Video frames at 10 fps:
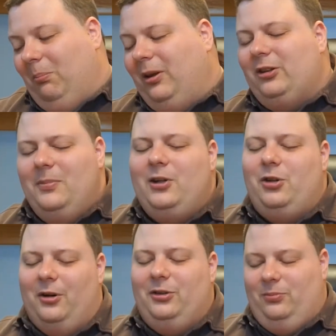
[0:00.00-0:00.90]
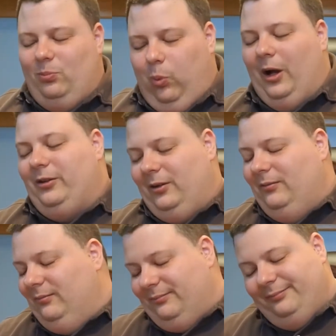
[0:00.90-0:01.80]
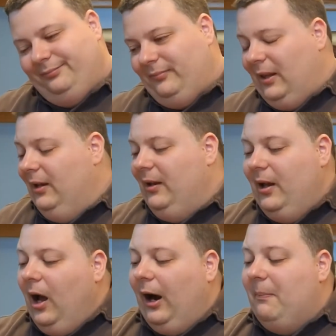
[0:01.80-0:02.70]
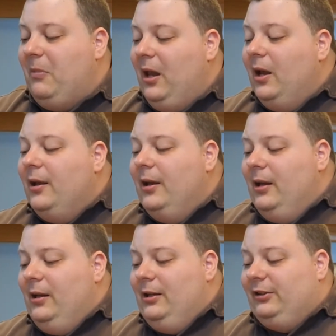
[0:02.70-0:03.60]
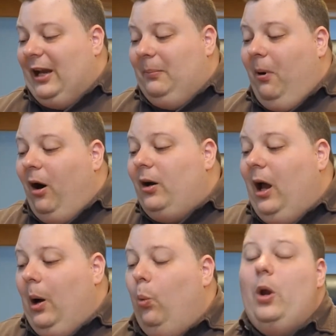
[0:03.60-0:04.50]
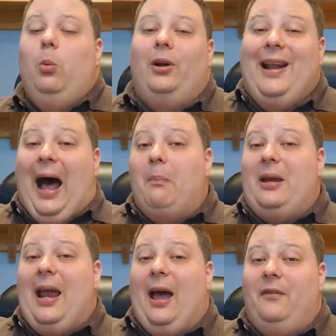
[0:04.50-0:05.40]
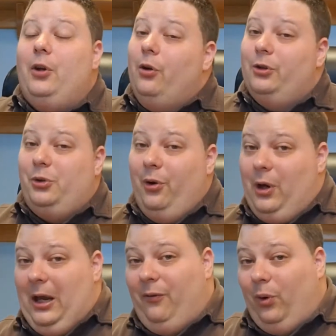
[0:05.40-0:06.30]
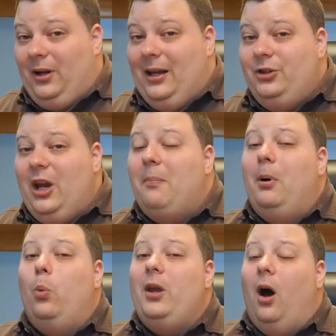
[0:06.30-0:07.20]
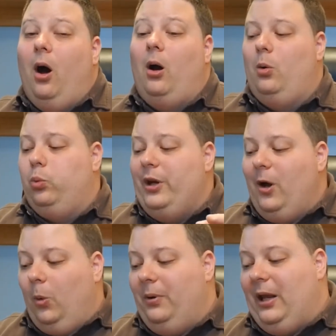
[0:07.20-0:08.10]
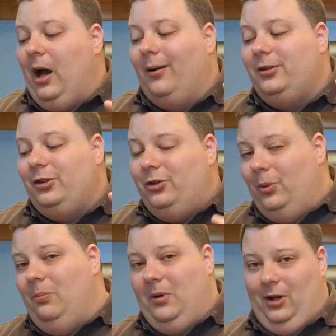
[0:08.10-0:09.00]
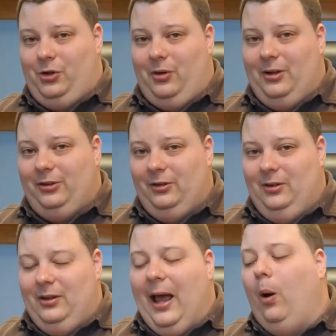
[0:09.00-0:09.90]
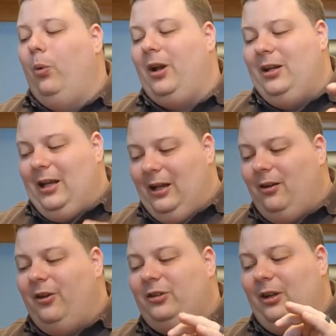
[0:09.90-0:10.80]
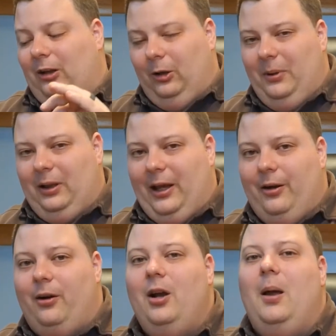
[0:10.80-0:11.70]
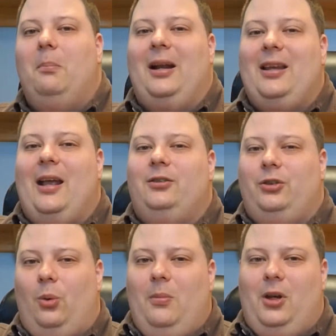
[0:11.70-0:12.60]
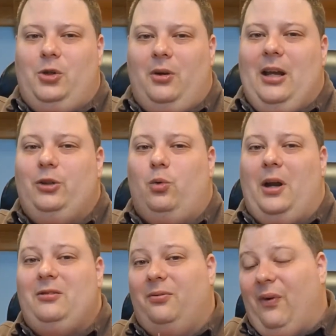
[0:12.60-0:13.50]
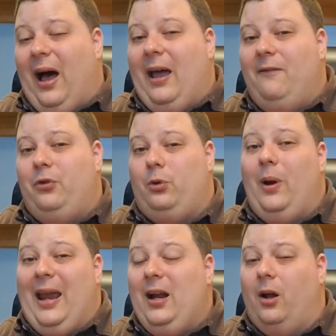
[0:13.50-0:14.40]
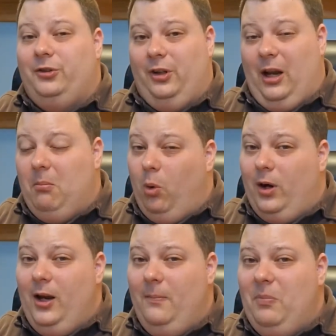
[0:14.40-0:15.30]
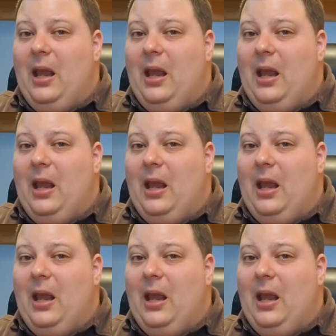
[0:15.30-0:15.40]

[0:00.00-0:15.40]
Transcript: please make sure it's wanted. All right. Second part, we will not be having nursery or K-4 kids yet, but we are reopening our student ministries. Now, we're going to get into this a little bit later, but again, student ministry is grades 5 through 8 on Sunday morning,